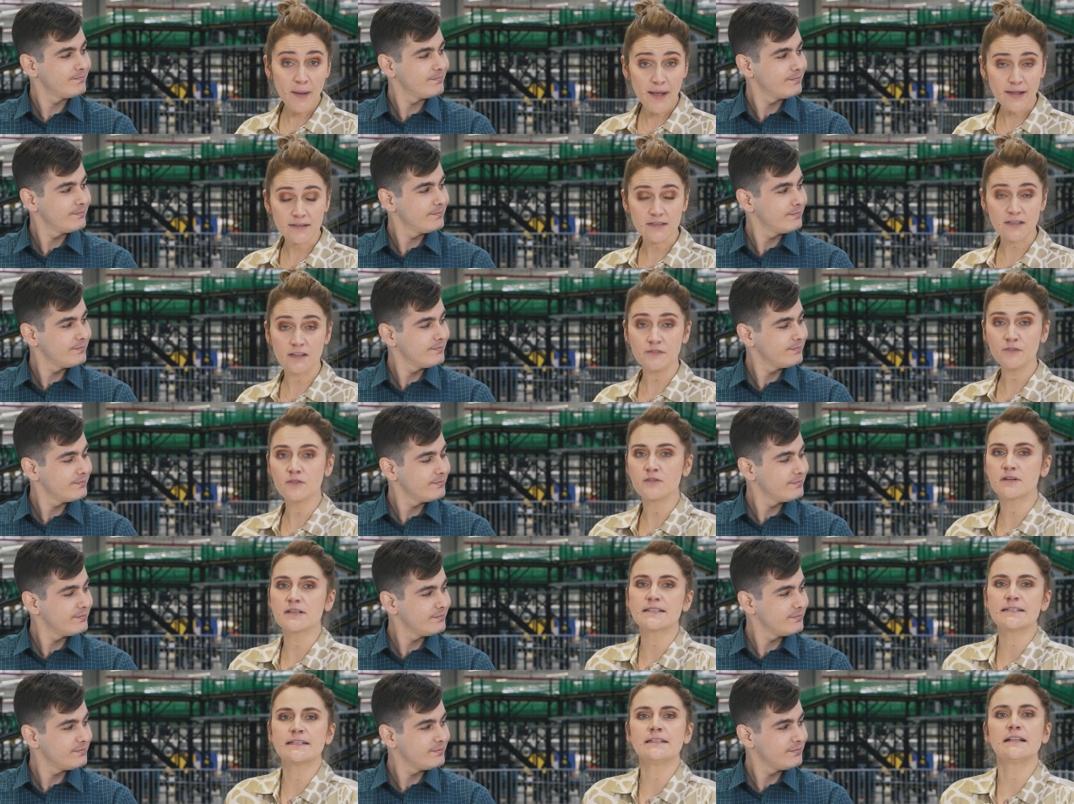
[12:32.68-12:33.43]
Speaker 1: but if
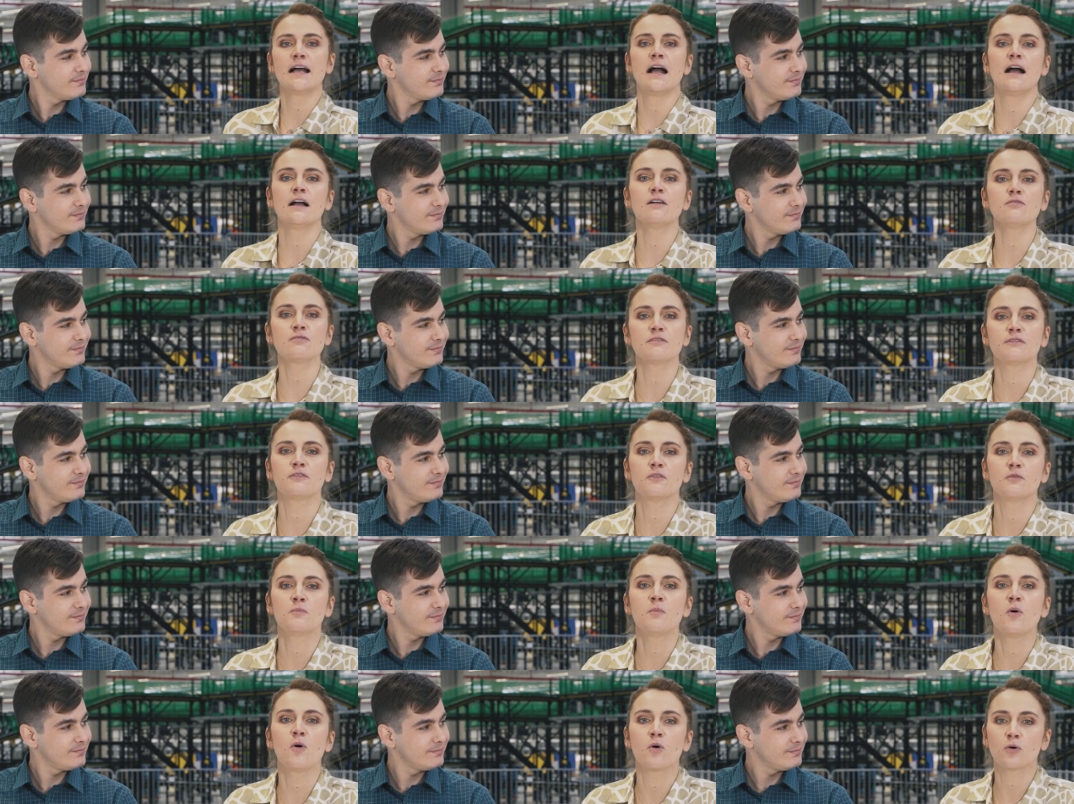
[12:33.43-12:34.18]
you are still hungry
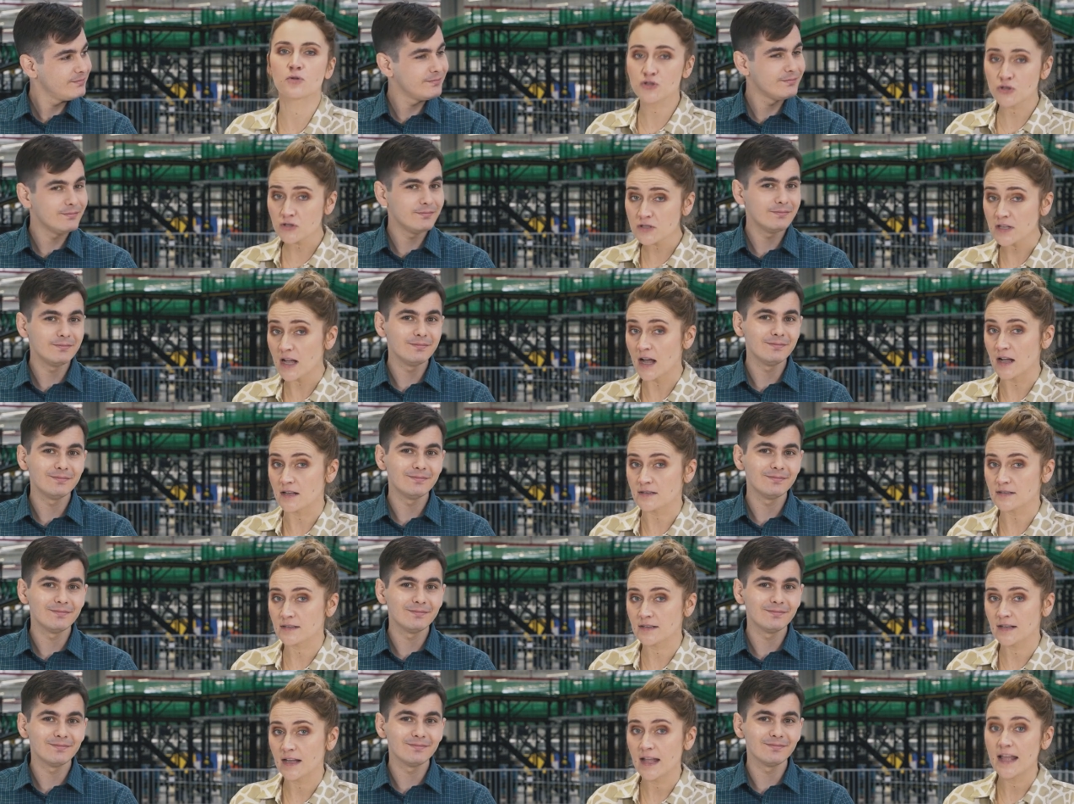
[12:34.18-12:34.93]
for more, just
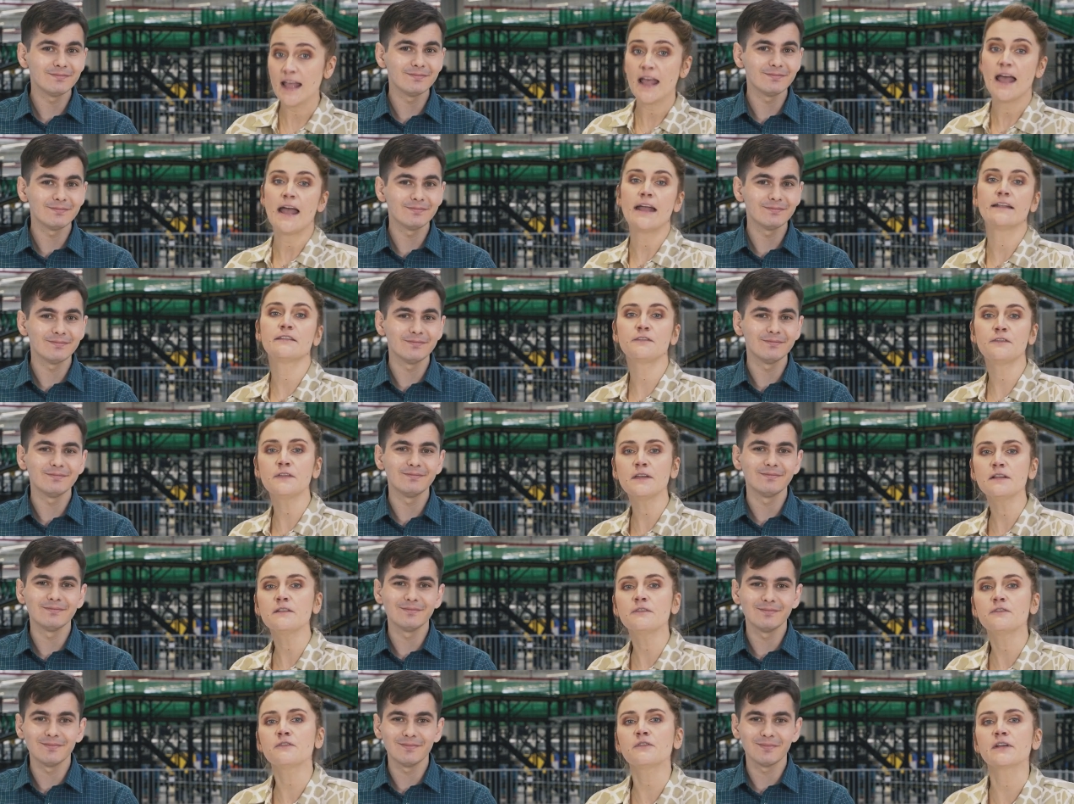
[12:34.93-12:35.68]
ask. And
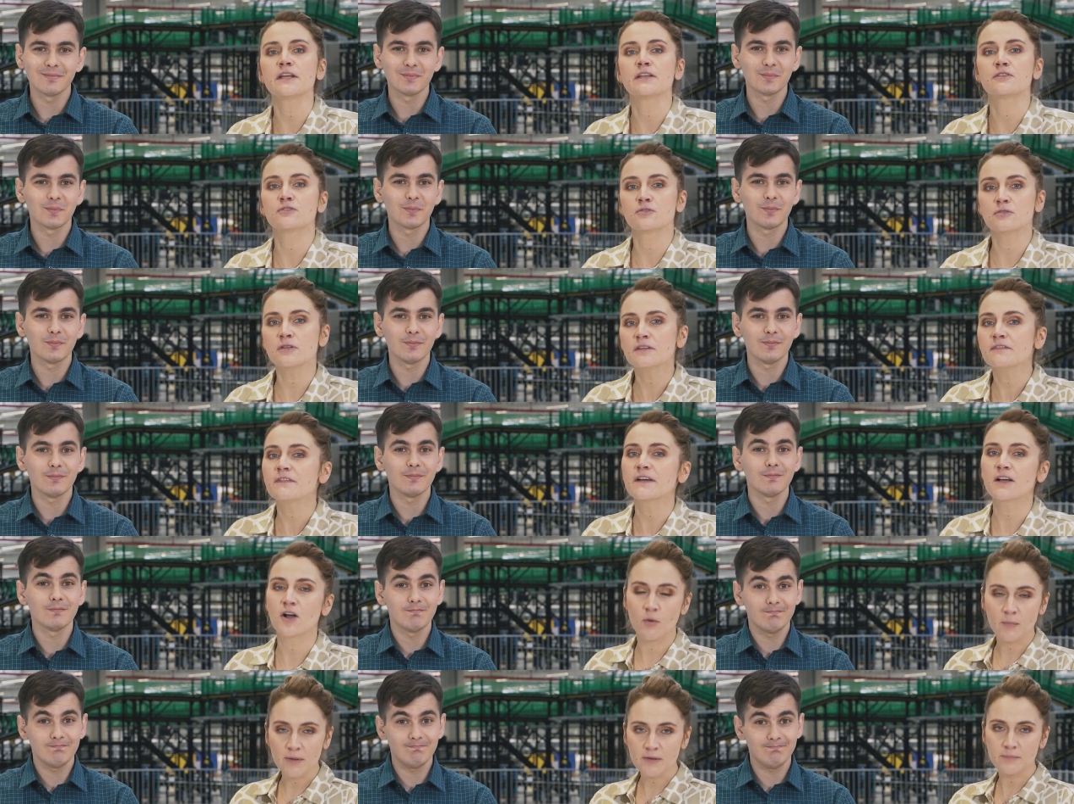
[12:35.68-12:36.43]
feel free to leave
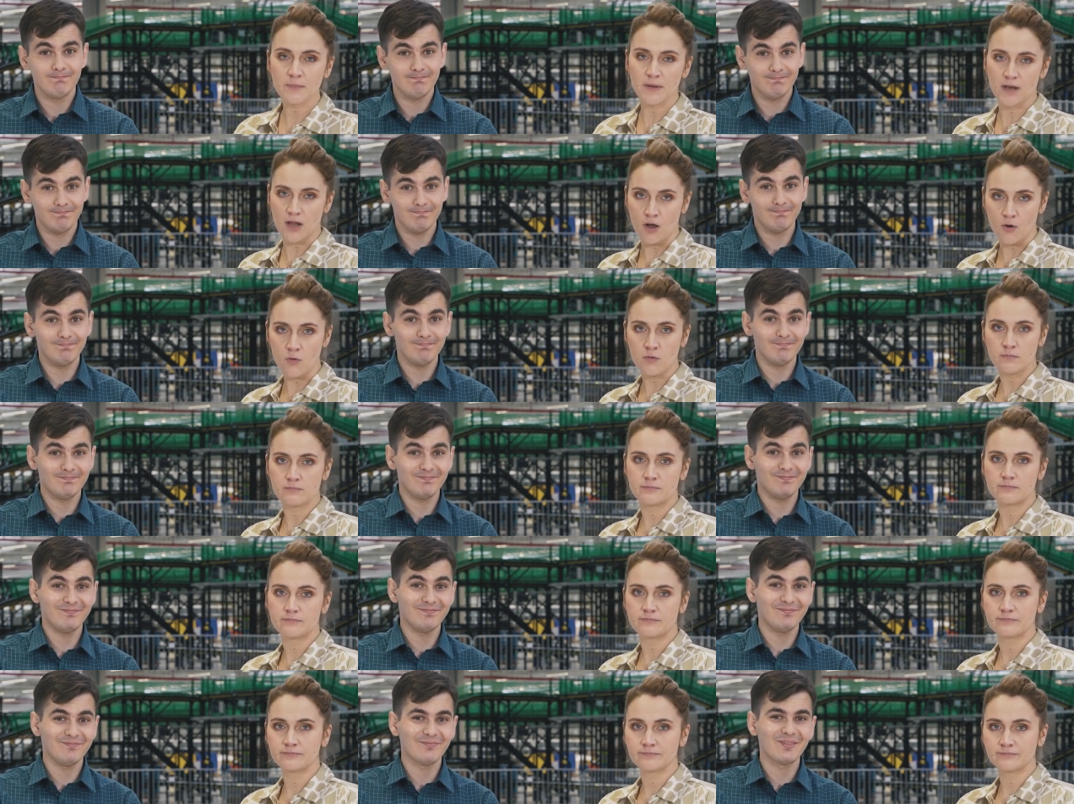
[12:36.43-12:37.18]
a comment below.
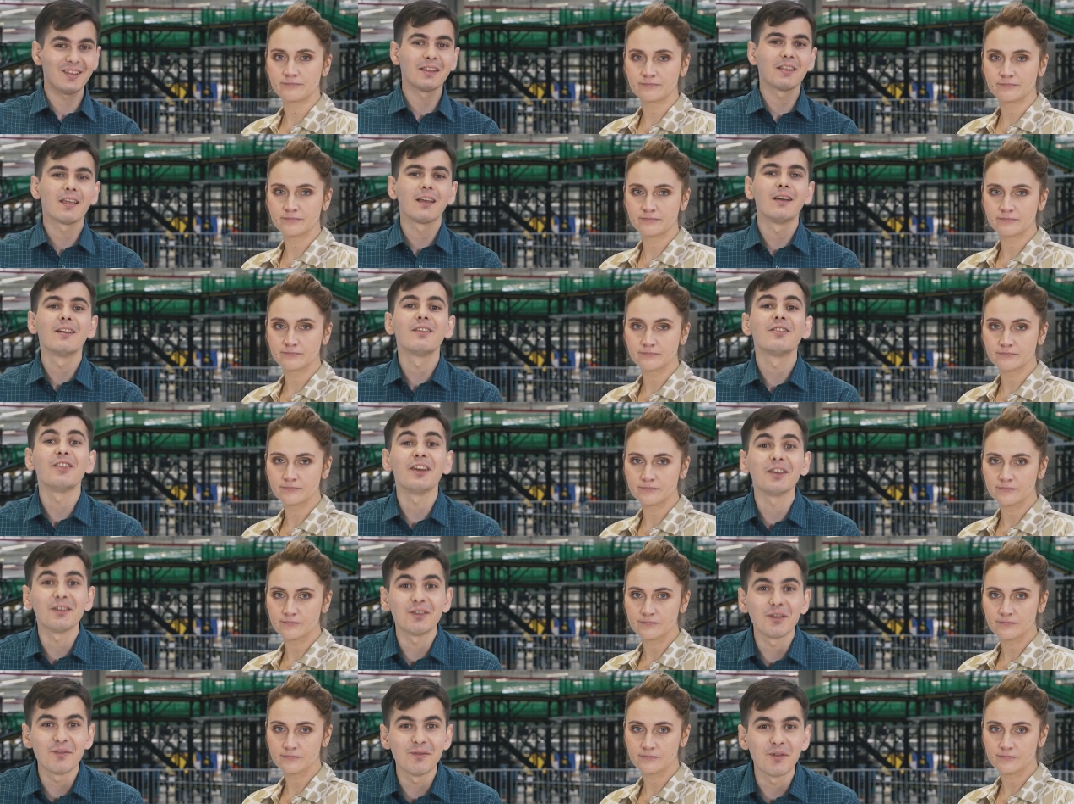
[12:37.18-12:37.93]

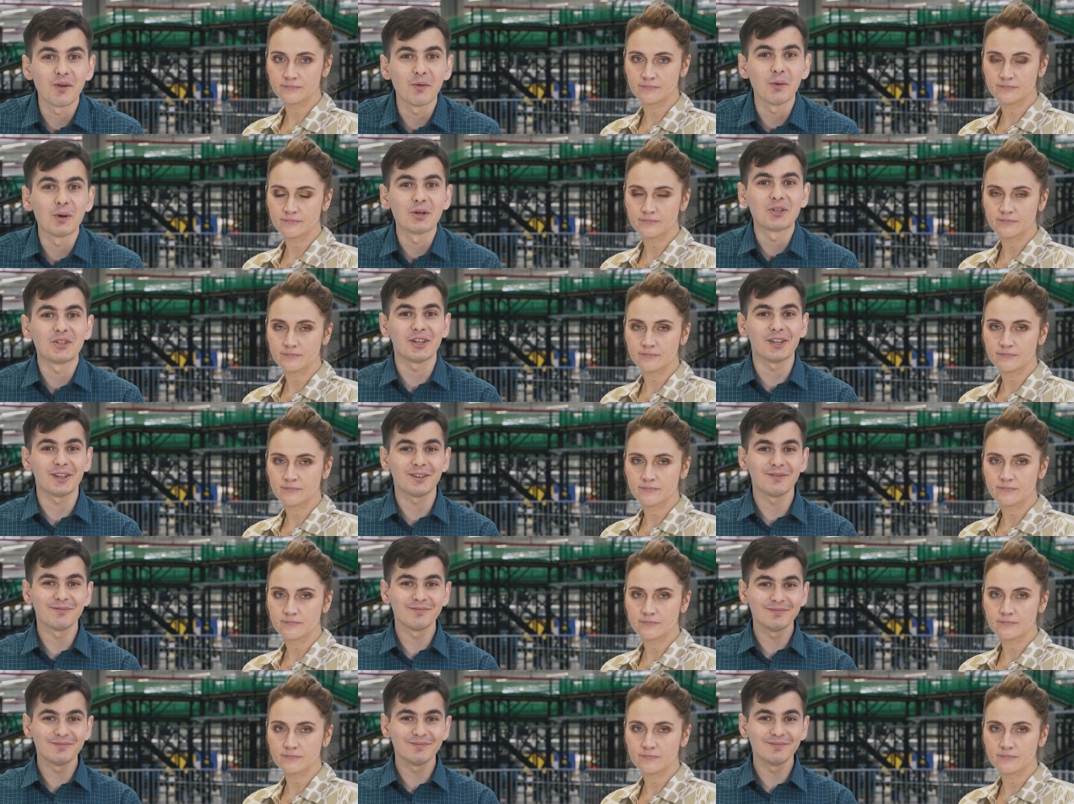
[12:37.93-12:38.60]
Speaker 2: Thank you for watching.